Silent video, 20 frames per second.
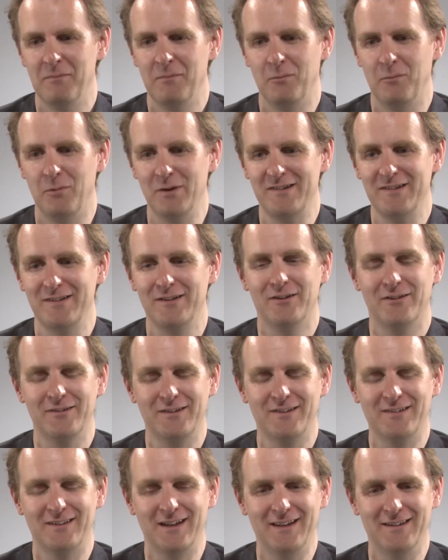Which is not
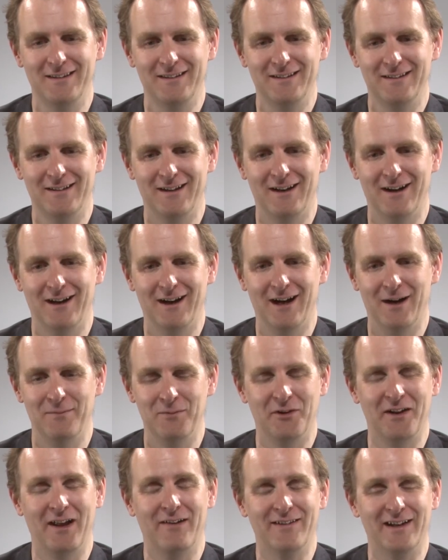to say that I'm
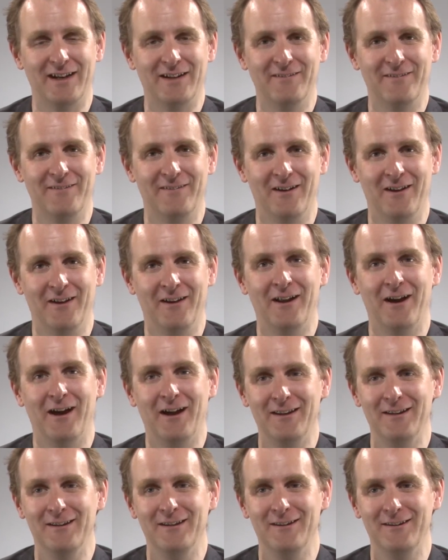not having any fun.
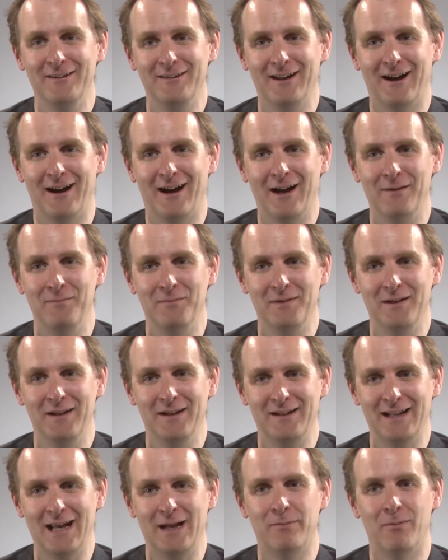I'm
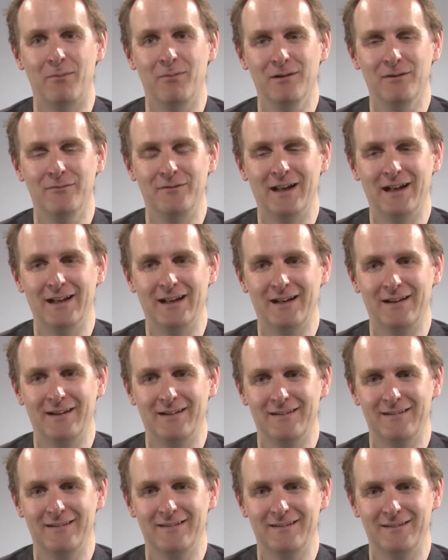incapable of telling
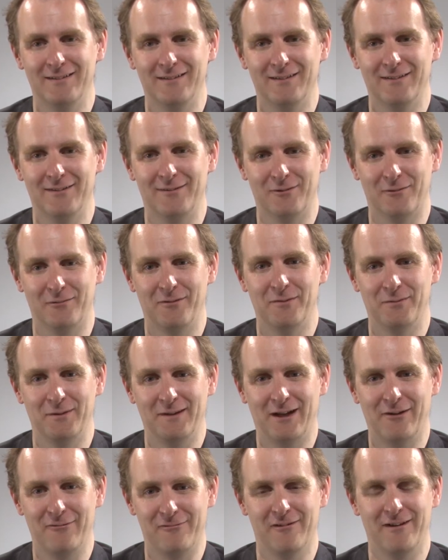stories
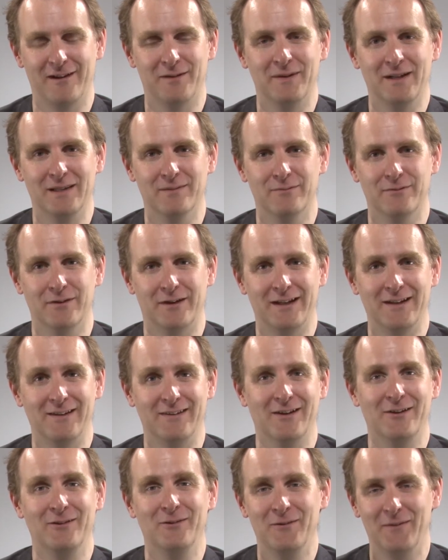without trying to make them funny,
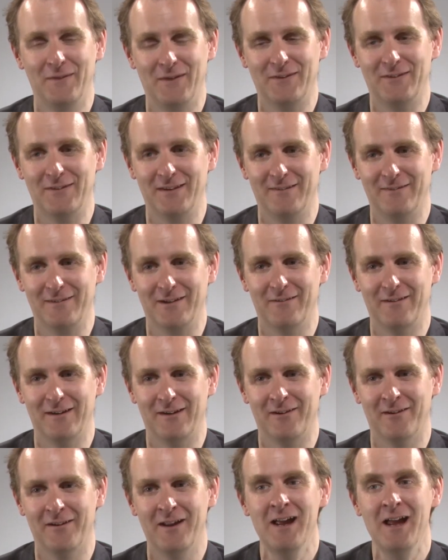so there's stuff going
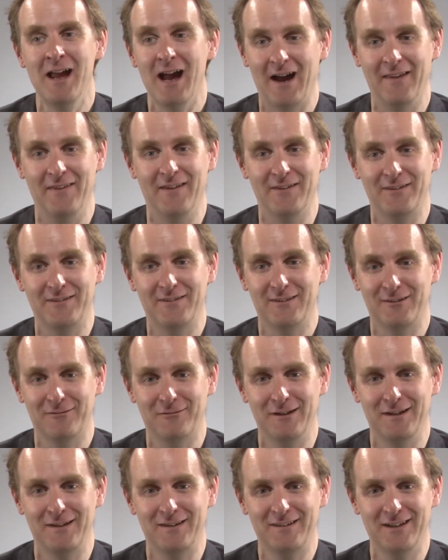on. And there's
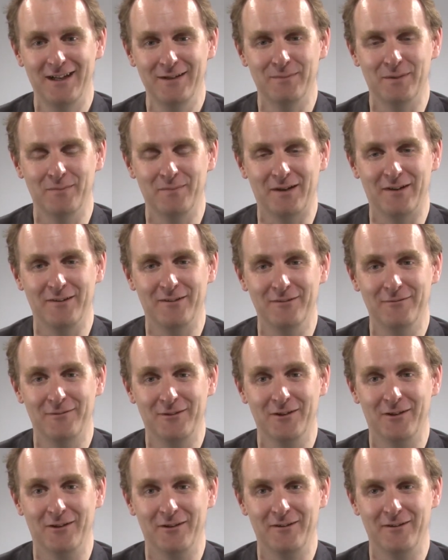great excitement because
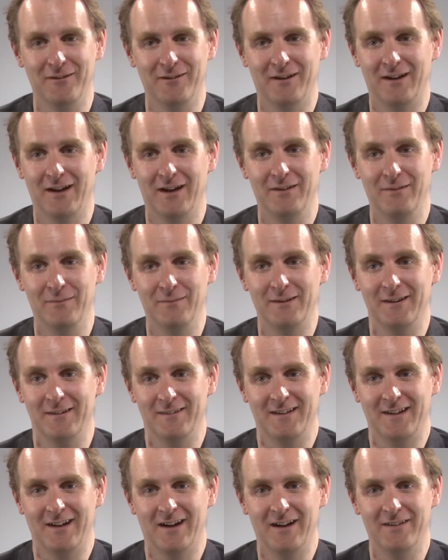there's
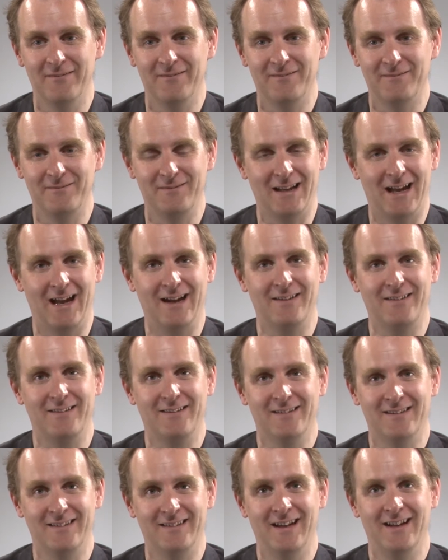a kind of
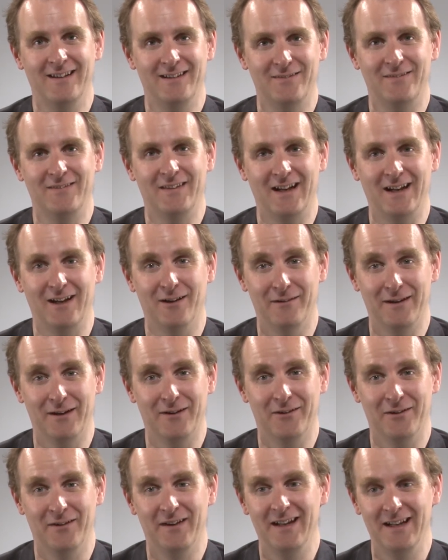gangster detective thing going
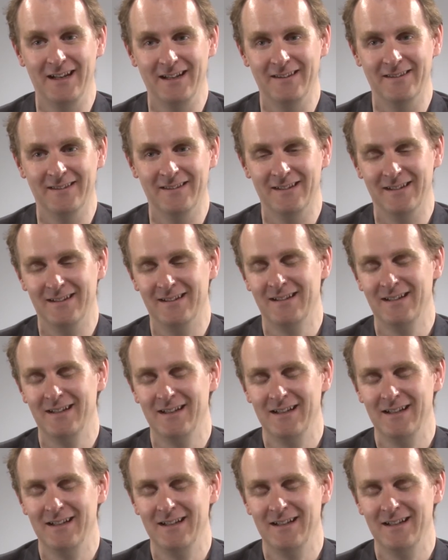on in the